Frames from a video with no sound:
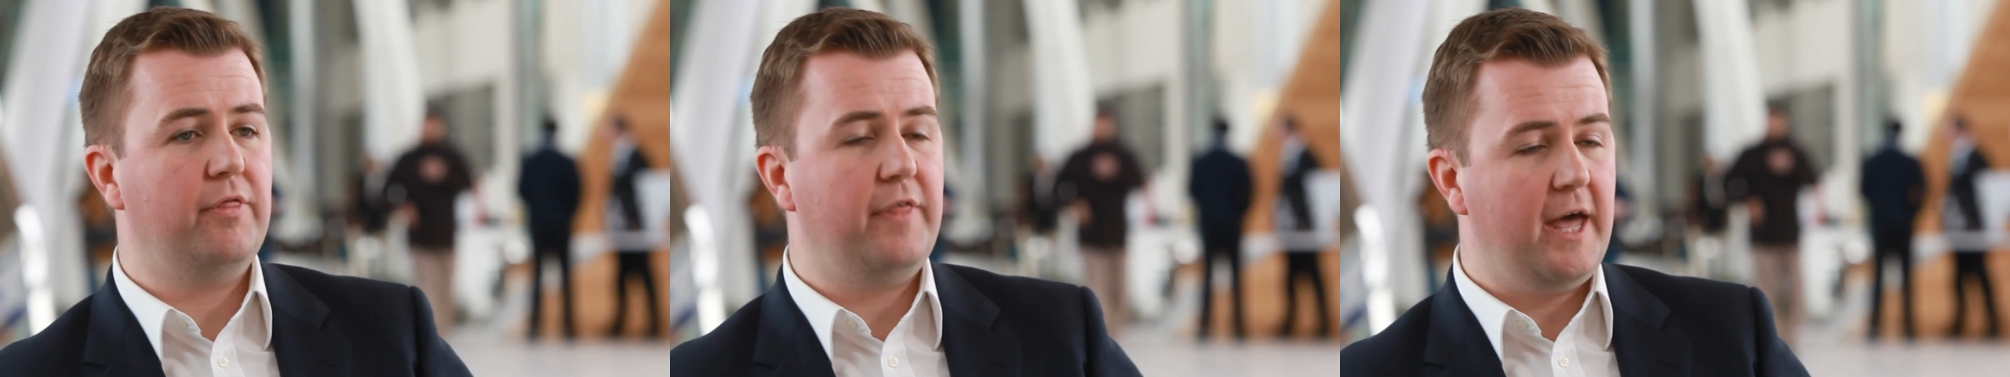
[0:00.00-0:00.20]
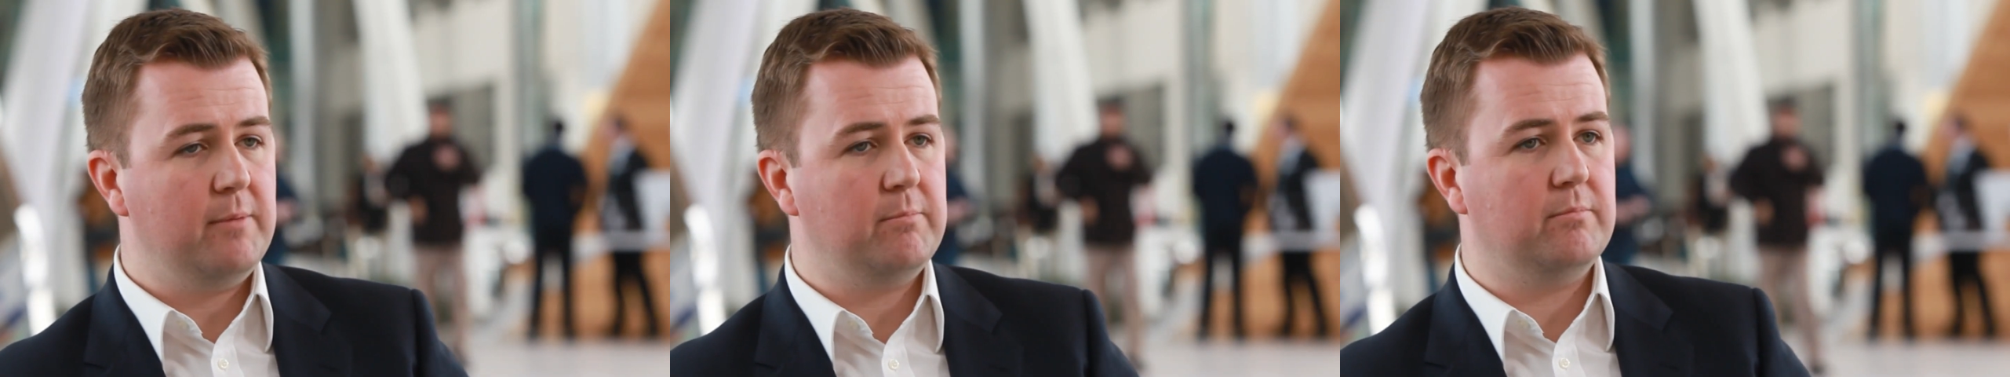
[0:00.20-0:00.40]

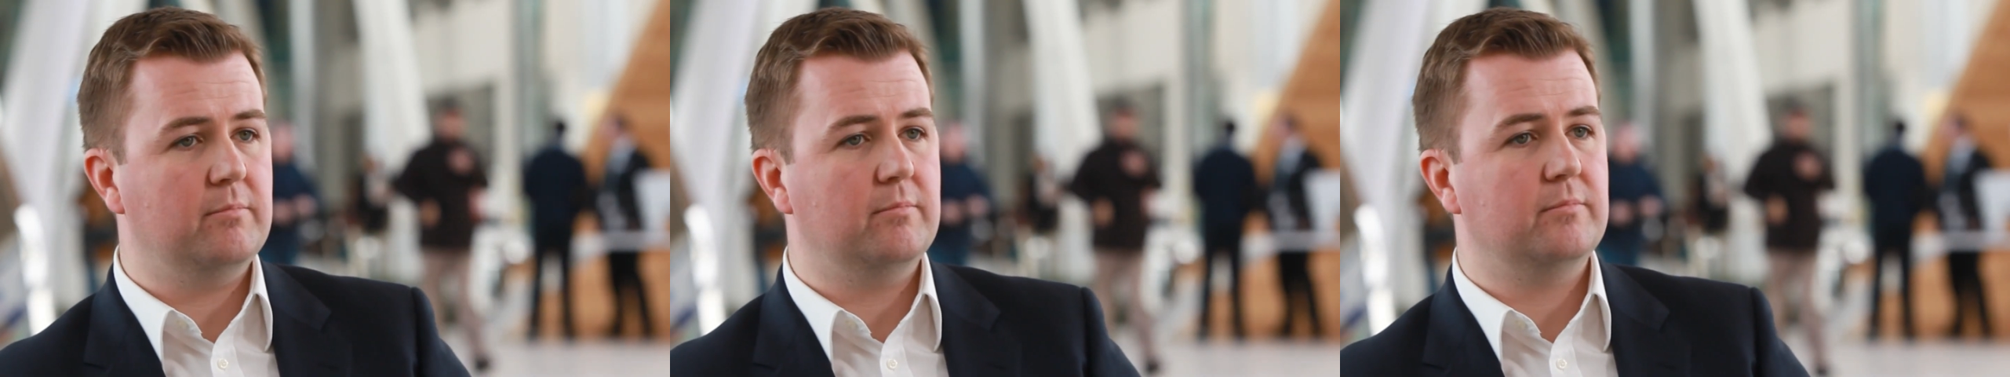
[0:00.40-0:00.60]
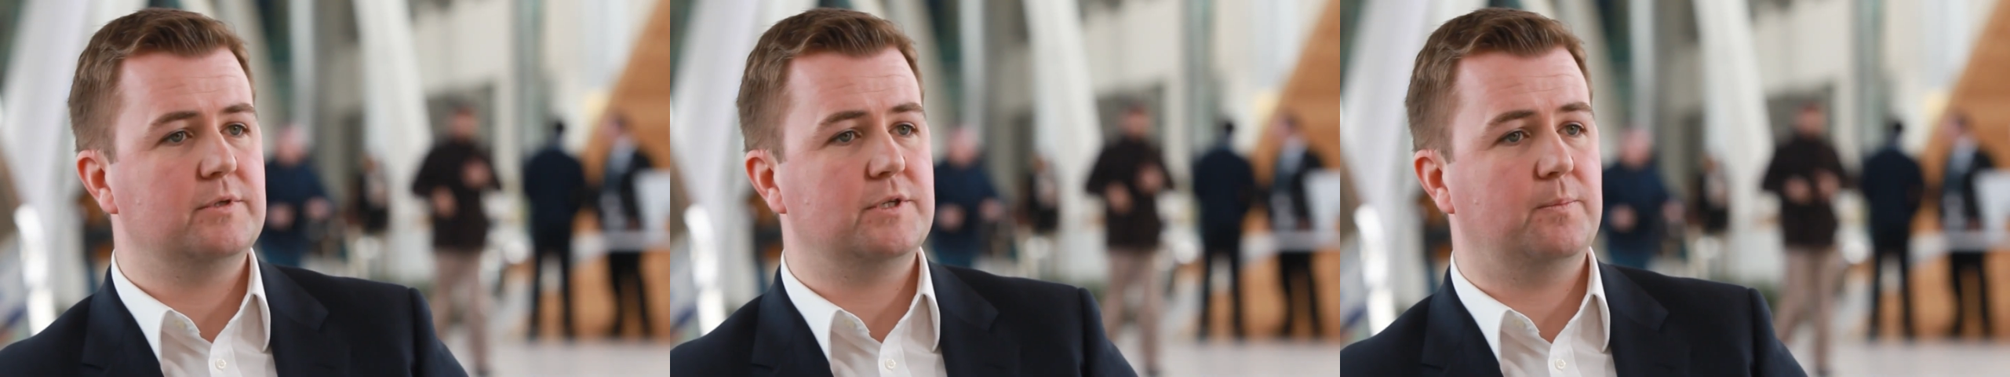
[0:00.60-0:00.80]
them
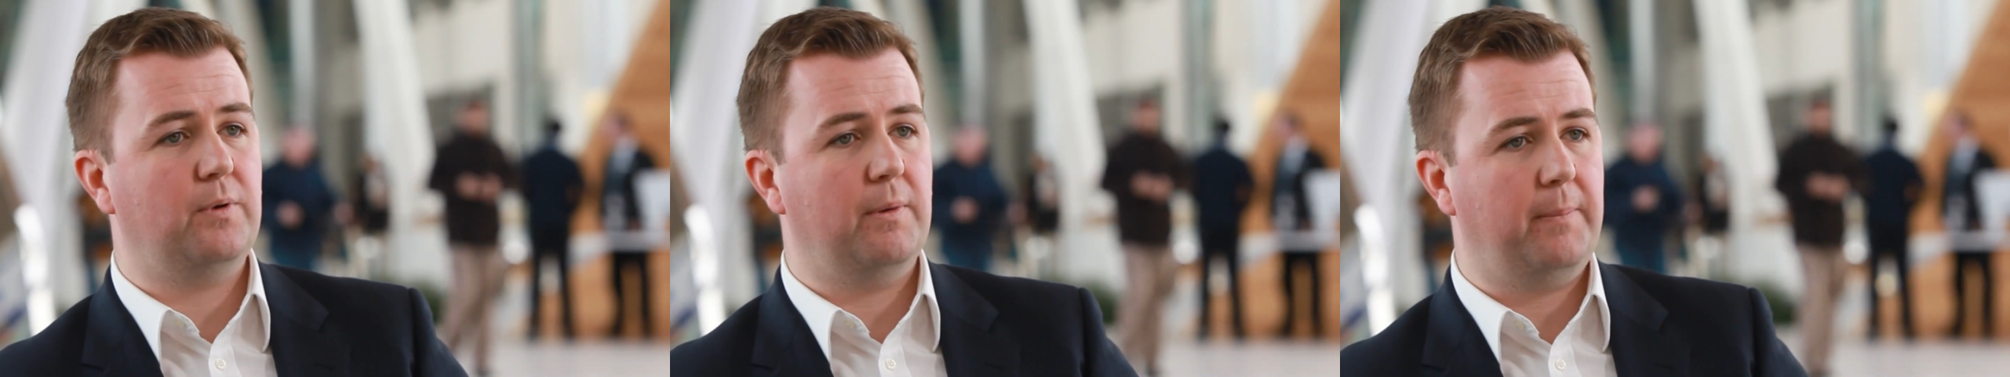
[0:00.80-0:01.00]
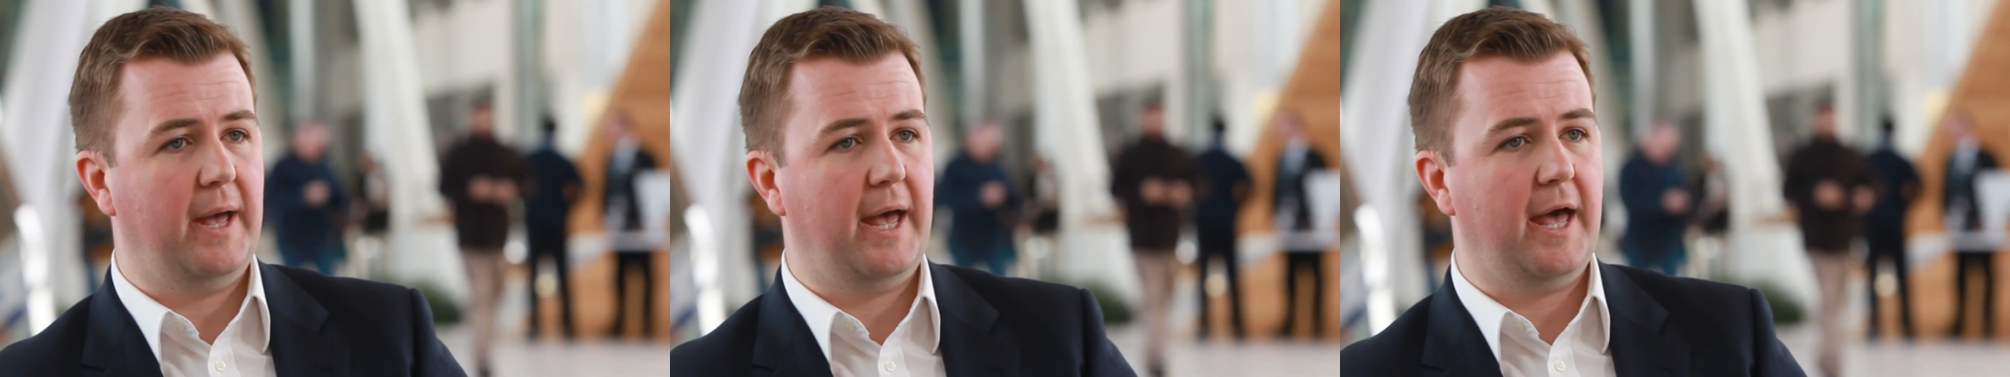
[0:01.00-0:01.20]
to
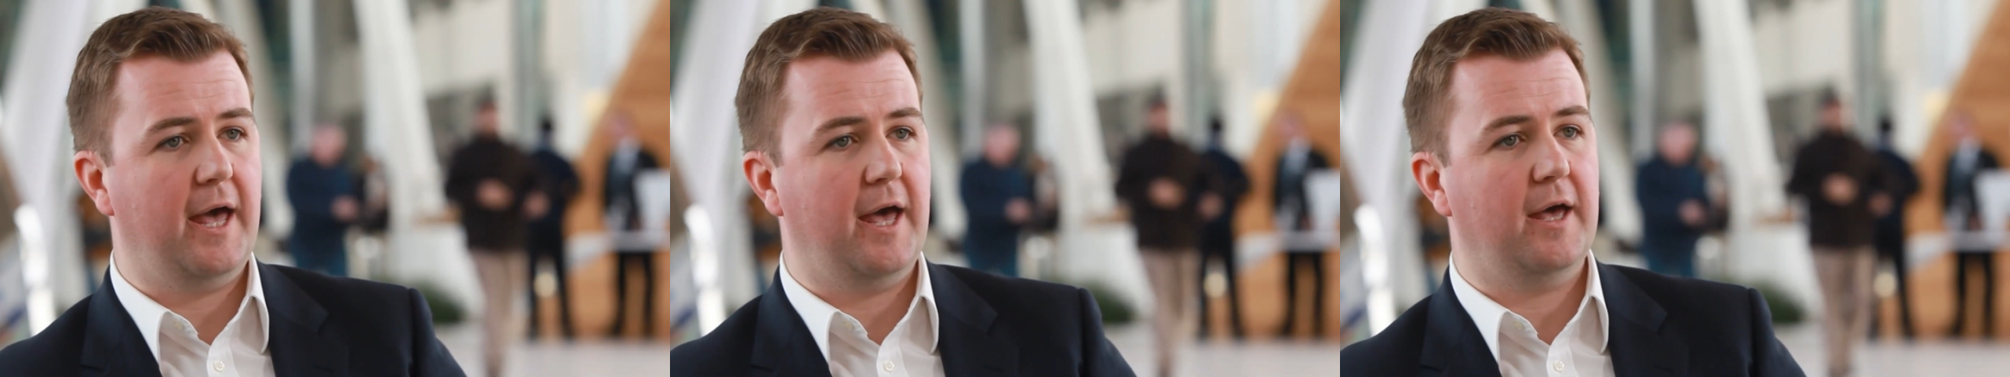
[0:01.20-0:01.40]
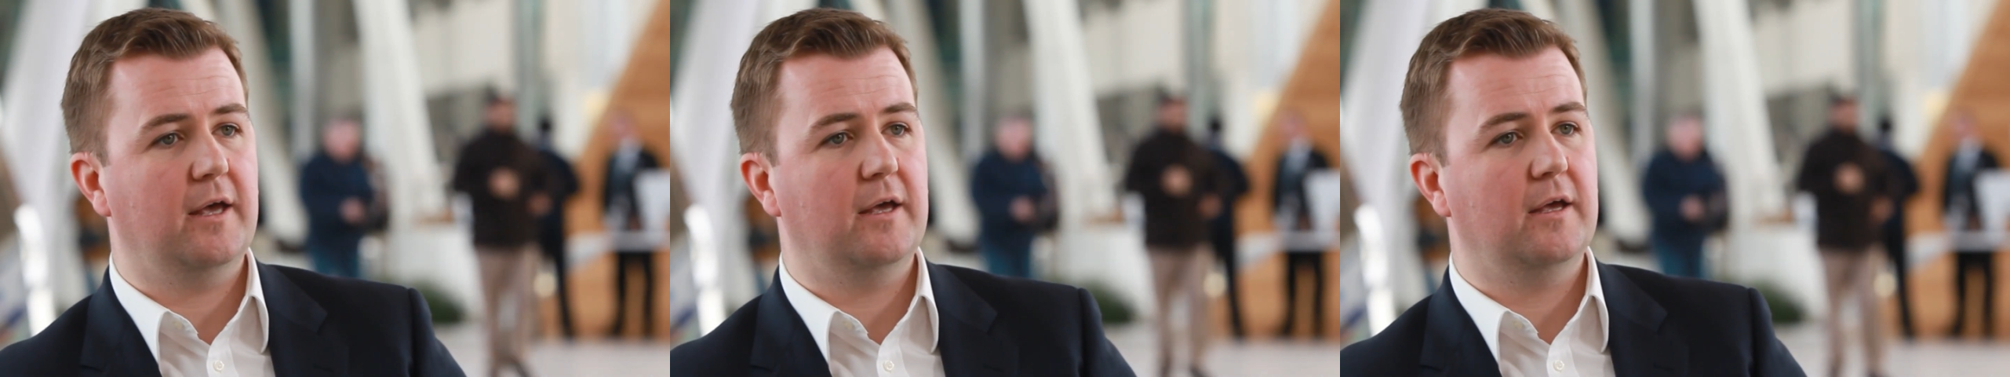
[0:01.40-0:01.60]

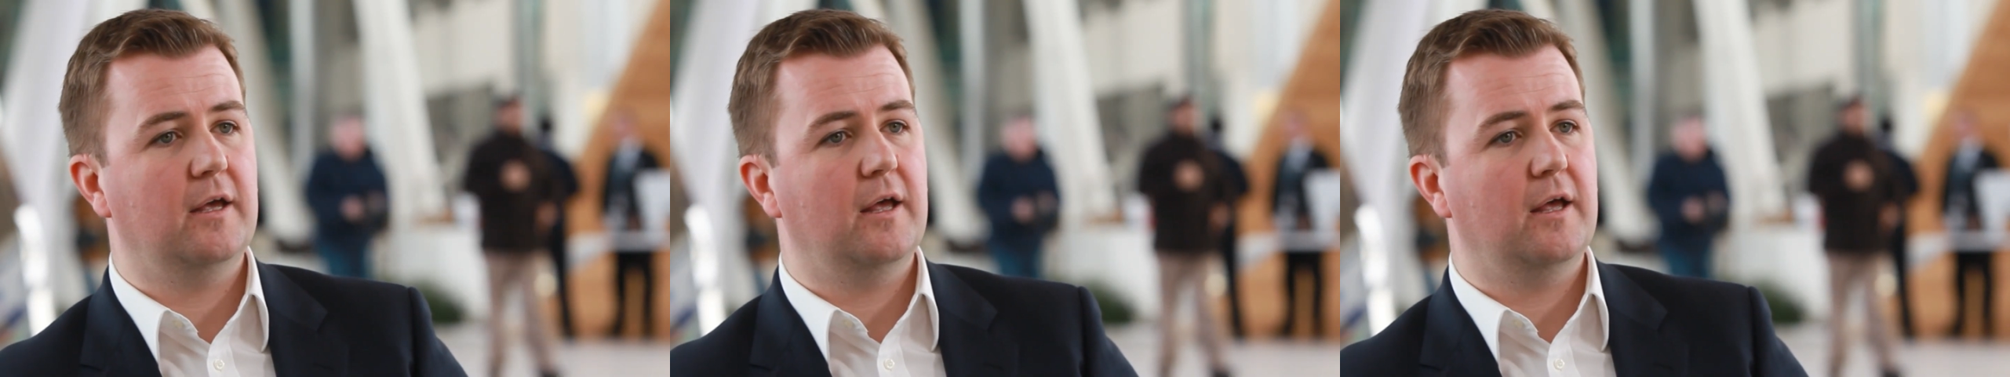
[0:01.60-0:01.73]
prepare